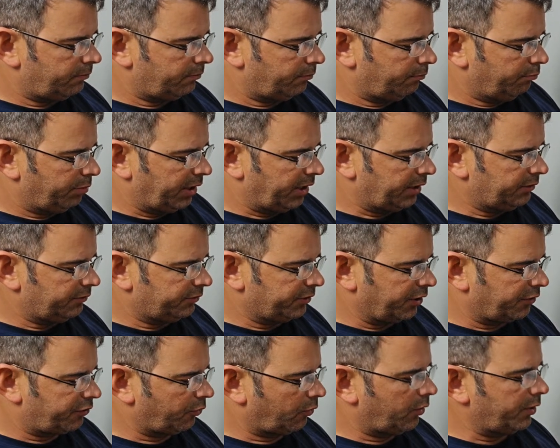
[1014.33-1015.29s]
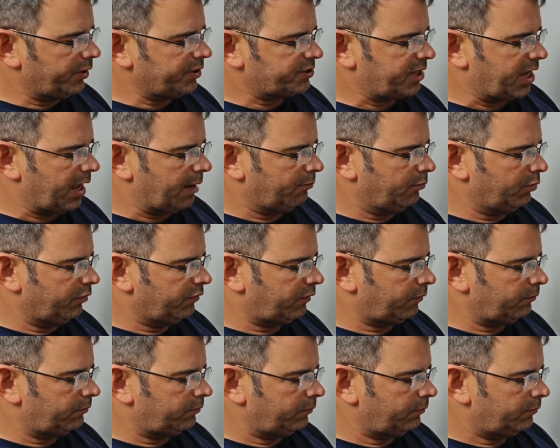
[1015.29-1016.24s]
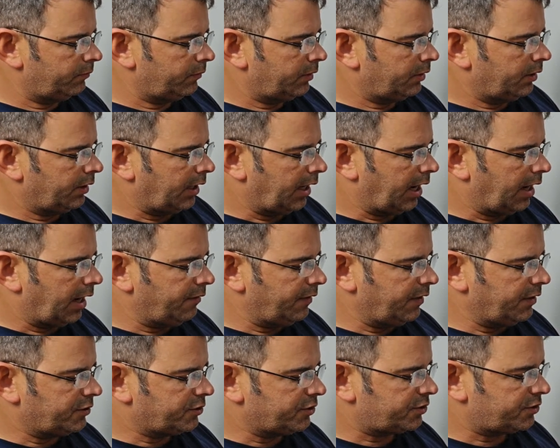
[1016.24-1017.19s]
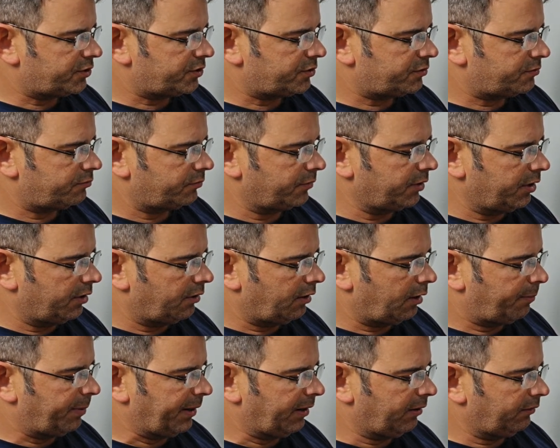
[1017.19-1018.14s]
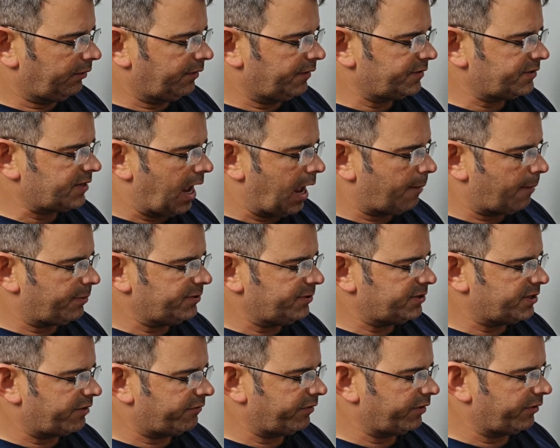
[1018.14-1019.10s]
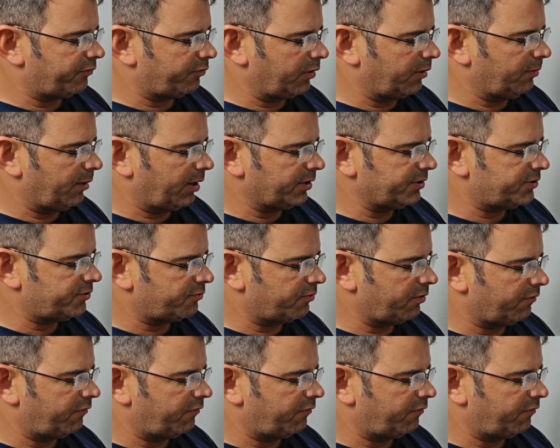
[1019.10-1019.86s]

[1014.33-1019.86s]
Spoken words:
But the authorities can't move them, and they just, apparently this happens every 3 months, 3 or